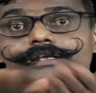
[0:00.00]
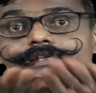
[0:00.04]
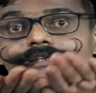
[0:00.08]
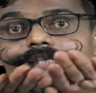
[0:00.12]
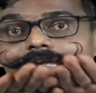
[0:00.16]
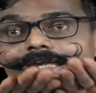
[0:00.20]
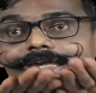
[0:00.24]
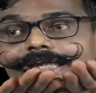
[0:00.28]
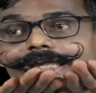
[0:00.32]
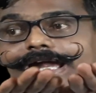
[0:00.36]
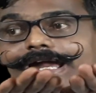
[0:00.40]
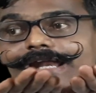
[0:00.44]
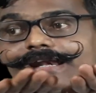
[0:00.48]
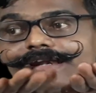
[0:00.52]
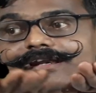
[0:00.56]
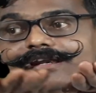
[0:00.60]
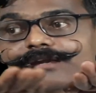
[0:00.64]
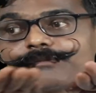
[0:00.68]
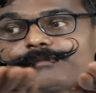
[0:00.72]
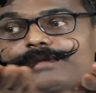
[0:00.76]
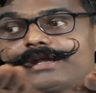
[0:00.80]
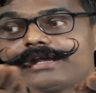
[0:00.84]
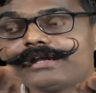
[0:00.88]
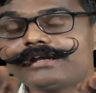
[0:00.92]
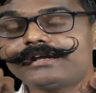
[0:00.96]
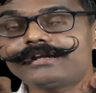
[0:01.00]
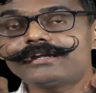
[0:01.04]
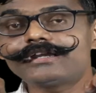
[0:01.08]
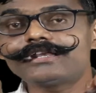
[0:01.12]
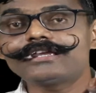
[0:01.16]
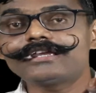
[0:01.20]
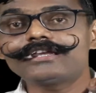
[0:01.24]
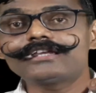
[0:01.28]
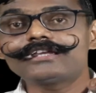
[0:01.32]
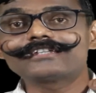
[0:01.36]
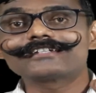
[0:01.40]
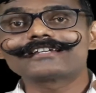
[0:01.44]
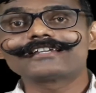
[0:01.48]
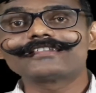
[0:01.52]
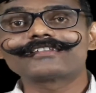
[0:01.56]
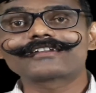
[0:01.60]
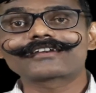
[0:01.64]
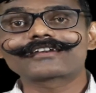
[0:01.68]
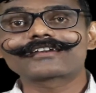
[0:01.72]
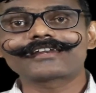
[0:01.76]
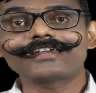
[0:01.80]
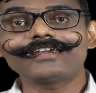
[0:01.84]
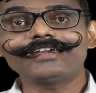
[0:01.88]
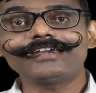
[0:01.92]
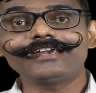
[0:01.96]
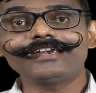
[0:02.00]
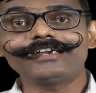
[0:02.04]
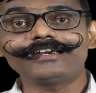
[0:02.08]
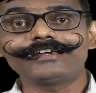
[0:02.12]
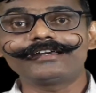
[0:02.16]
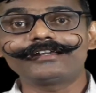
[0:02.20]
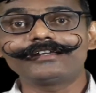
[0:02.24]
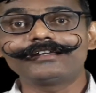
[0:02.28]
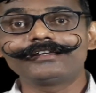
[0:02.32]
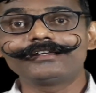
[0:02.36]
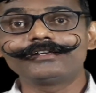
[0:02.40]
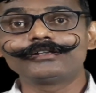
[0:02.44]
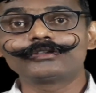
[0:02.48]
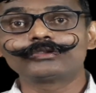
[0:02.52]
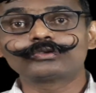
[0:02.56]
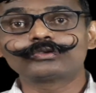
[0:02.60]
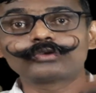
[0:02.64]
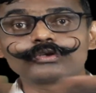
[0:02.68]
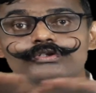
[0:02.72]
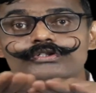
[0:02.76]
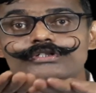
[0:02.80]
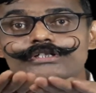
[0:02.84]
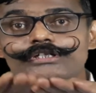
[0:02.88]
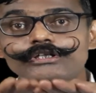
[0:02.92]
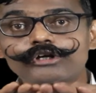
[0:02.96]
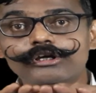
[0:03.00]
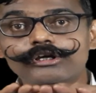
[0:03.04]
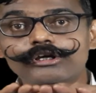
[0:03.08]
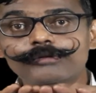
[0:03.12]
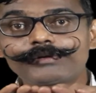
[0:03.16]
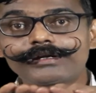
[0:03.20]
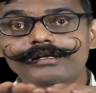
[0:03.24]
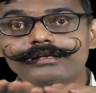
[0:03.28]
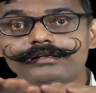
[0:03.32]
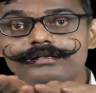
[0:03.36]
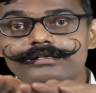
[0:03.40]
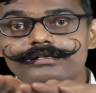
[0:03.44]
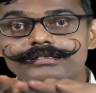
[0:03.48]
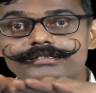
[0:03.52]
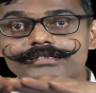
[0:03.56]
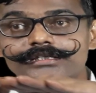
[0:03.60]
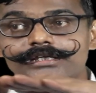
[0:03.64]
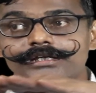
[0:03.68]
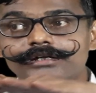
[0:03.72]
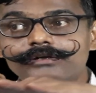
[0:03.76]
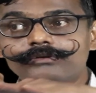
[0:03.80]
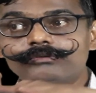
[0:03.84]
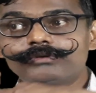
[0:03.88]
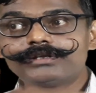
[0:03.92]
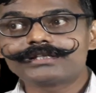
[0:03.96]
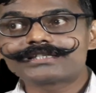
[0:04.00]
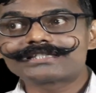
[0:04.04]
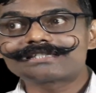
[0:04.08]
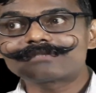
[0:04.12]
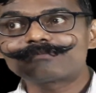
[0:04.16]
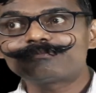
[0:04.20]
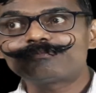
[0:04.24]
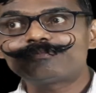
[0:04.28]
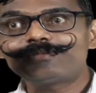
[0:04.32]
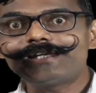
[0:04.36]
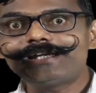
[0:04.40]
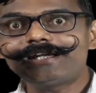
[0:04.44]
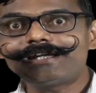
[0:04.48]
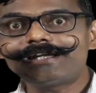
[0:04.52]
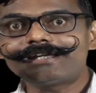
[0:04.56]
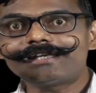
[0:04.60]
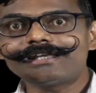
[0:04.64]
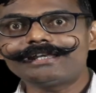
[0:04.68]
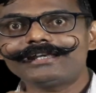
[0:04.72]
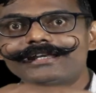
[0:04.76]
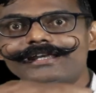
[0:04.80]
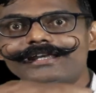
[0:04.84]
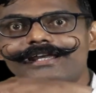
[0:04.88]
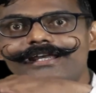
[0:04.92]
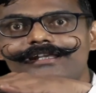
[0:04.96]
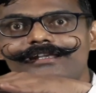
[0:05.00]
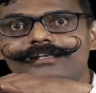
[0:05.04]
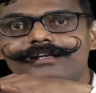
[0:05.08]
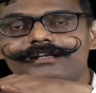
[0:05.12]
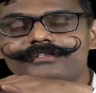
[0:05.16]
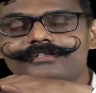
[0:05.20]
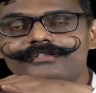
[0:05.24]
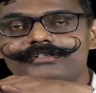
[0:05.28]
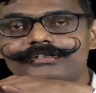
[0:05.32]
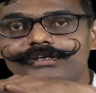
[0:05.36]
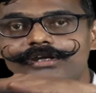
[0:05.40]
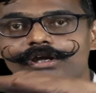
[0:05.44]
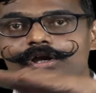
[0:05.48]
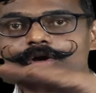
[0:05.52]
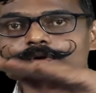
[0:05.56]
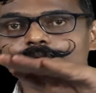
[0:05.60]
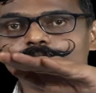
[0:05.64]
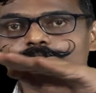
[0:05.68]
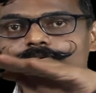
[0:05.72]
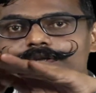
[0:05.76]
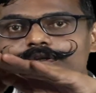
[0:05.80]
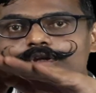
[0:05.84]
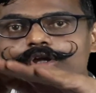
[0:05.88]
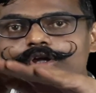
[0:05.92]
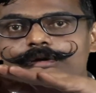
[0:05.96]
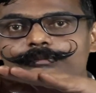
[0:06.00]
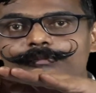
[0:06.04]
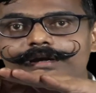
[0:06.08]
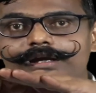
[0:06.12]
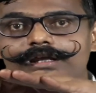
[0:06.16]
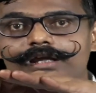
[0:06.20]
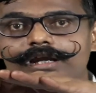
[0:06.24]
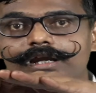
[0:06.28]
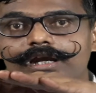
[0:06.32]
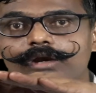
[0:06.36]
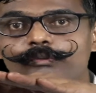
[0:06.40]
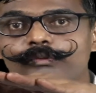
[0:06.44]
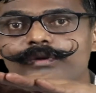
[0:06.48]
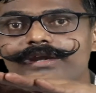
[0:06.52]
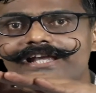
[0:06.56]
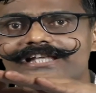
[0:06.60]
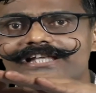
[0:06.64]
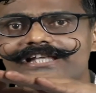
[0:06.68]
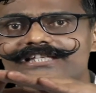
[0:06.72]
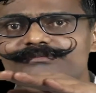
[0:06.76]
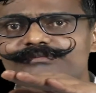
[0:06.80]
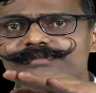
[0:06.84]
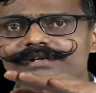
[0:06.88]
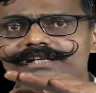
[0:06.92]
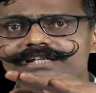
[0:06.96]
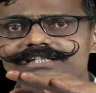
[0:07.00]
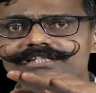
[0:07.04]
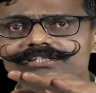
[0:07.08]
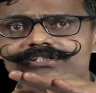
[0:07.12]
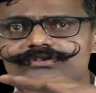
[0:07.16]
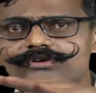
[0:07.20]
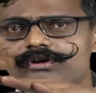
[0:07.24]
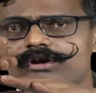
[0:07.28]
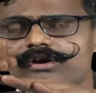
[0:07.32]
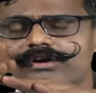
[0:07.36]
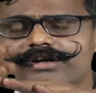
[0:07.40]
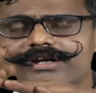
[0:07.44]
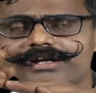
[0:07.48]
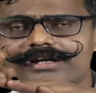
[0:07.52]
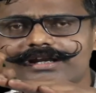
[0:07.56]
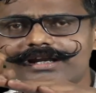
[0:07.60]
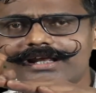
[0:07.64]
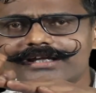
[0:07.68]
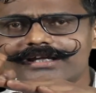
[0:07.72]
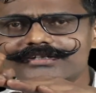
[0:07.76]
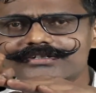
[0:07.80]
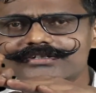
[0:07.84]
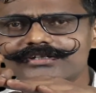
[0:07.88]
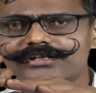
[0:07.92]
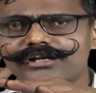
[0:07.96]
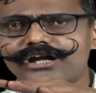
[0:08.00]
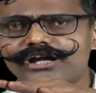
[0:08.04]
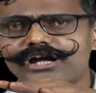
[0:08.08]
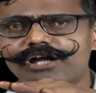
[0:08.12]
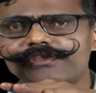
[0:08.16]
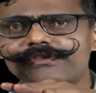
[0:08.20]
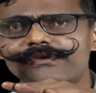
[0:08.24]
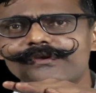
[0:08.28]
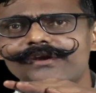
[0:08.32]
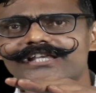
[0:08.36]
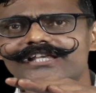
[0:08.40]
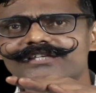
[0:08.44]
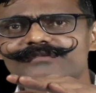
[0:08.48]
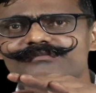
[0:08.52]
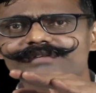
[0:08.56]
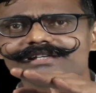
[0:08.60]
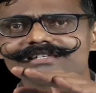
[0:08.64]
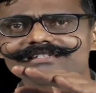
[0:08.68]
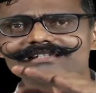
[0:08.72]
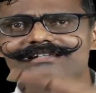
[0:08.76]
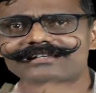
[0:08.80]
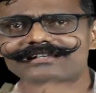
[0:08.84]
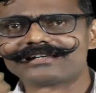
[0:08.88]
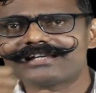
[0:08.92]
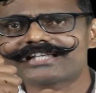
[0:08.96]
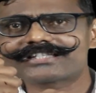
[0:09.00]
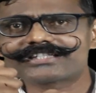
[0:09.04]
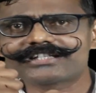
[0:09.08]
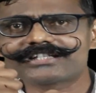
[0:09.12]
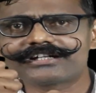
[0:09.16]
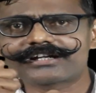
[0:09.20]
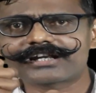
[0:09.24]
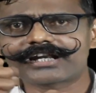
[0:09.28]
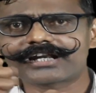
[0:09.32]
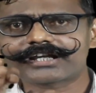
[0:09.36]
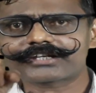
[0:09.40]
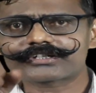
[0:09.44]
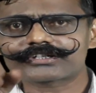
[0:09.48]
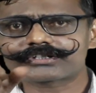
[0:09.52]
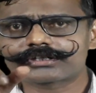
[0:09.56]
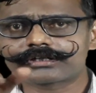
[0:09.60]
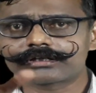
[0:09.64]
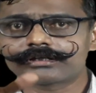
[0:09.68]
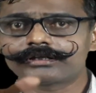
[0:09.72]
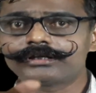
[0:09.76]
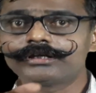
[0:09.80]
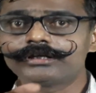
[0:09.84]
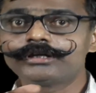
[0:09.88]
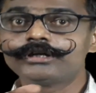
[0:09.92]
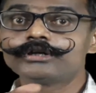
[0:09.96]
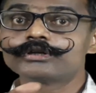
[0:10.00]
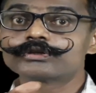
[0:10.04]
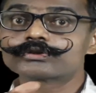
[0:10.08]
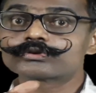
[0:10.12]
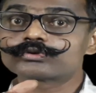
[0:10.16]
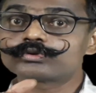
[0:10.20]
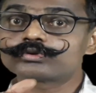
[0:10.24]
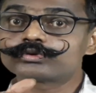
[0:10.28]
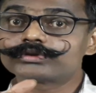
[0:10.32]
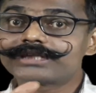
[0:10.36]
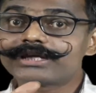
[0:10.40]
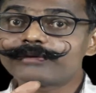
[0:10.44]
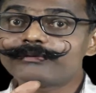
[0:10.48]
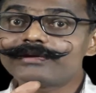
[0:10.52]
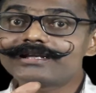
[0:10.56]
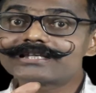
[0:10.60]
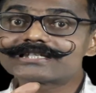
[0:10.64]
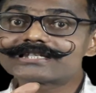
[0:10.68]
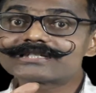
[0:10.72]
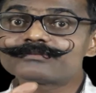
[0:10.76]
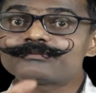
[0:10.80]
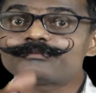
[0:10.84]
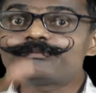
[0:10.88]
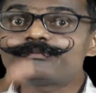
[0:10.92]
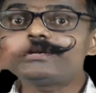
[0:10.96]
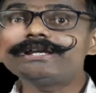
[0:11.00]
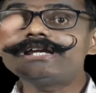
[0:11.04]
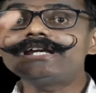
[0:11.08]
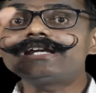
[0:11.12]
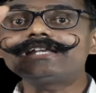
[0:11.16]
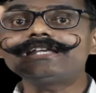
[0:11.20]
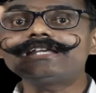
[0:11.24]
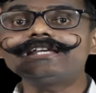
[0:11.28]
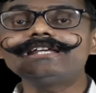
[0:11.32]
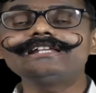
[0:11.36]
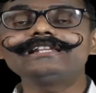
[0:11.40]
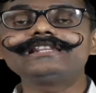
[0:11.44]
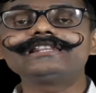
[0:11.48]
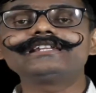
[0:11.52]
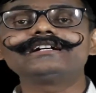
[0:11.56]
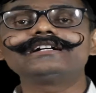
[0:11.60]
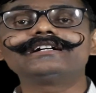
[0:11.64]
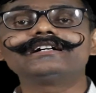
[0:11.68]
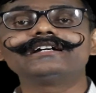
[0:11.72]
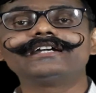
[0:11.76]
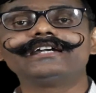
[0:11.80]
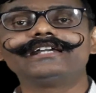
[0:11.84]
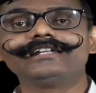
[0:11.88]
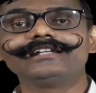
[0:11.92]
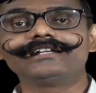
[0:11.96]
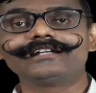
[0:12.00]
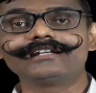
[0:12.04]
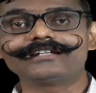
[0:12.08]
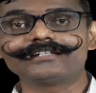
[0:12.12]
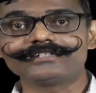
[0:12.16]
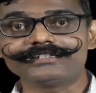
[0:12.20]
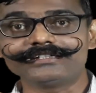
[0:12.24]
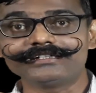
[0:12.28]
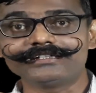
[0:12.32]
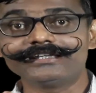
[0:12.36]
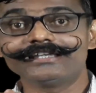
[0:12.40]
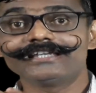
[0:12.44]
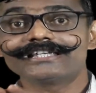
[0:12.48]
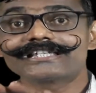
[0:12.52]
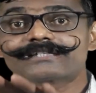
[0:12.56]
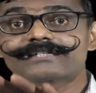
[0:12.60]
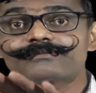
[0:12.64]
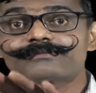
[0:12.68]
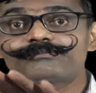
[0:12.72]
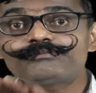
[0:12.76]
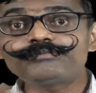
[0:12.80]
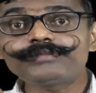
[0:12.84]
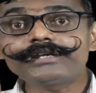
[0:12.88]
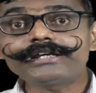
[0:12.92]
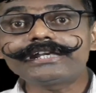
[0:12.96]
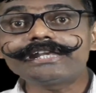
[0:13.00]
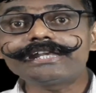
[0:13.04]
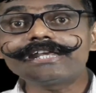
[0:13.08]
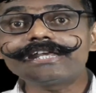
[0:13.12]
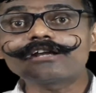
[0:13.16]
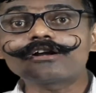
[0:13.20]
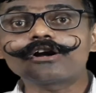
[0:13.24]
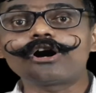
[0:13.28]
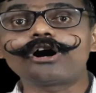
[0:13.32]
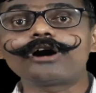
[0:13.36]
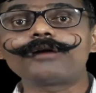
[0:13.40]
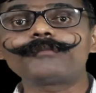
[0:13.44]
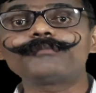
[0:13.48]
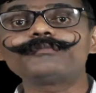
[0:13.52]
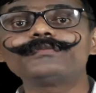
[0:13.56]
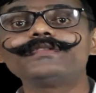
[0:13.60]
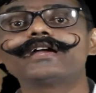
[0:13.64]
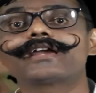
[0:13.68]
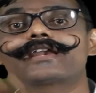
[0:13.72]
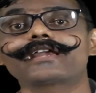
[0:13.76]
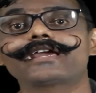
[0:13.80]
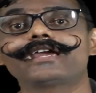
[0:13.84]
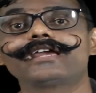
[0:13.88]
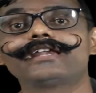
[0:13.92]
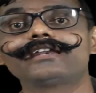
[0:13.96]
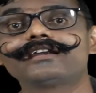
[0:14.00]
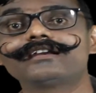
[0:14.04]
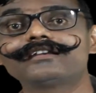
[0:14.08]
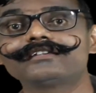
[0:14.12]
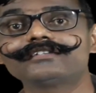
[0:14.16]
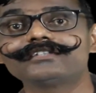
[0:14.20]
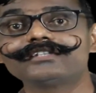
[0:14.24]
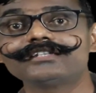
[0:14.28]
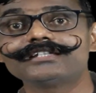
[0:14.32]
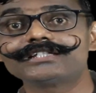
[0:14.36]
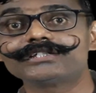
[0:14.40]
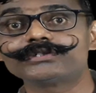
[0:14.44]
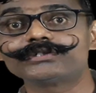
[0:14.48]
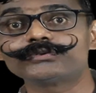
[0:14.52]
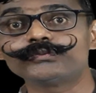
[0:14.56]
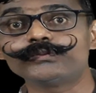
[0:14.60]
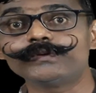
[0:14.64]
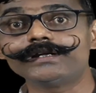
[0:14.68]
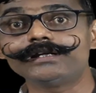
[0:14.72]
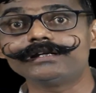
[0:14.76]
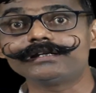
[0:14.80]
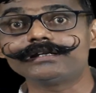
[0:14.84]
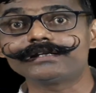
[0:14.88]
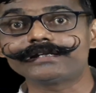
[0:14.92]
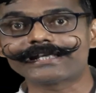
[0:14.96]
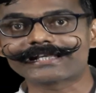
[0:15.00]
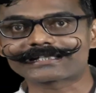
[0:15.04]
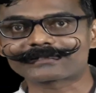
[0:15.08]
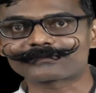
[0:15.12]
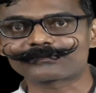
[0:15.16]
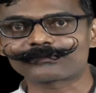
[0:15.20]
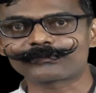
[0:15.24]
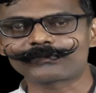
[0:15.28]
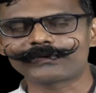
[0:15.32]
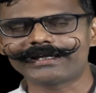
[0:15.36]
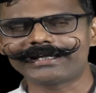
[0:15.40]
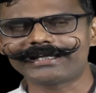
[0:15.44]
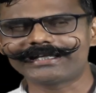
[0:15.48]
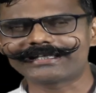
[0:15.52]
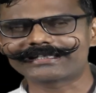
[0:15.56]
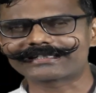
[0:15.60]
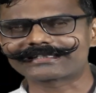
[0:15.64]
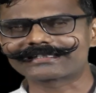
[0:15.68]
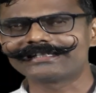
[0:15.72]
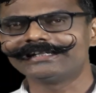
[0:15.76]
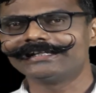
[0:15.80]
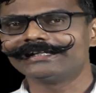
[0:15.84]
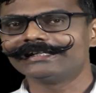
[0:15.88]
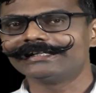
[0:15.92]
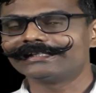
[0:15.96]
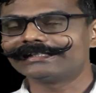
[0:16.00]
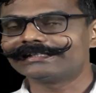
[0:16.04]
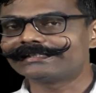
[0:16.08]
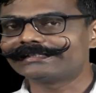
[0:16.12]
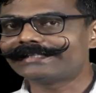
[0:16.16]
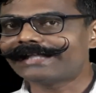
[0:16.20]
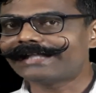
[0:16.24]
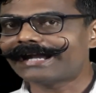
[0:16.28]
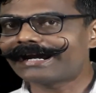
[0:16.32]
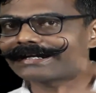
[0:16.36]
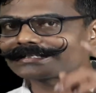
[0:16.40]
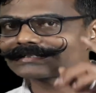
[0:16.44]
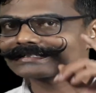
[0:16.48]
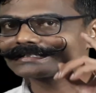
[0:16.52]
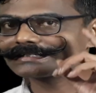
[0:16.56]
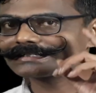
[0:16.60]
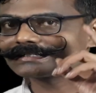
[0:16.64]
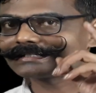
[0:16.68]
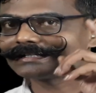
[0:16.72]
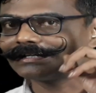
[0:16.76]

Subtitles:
they can remain degenerate. Those d orbitals will split in energy. One orbital will experience strong interaction, other will experience less interaction. So they will split in the energy. Splitting of the energies will take place. That's the